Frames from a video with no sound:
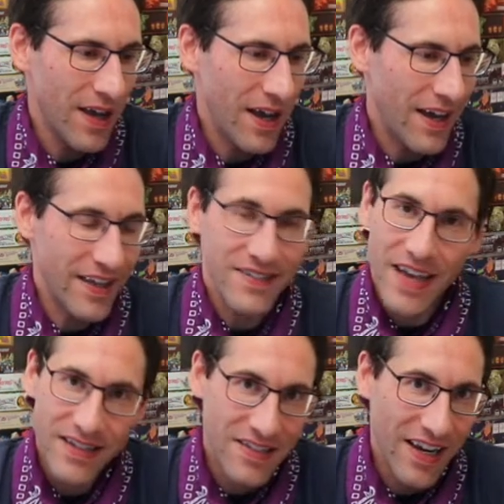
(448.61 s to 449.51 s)
it's
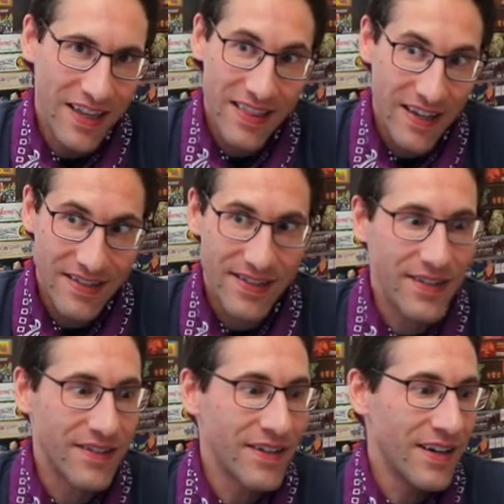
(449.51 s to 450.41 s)
out of stock, I think,
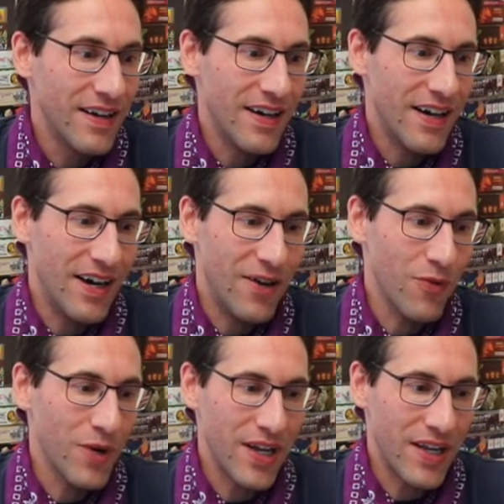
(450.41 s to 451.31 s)
still.
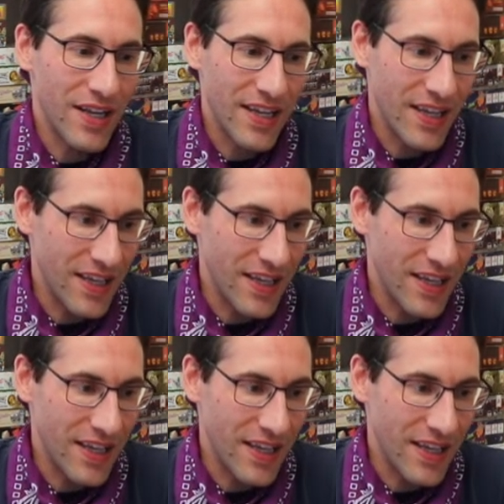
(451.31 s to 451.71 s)
When it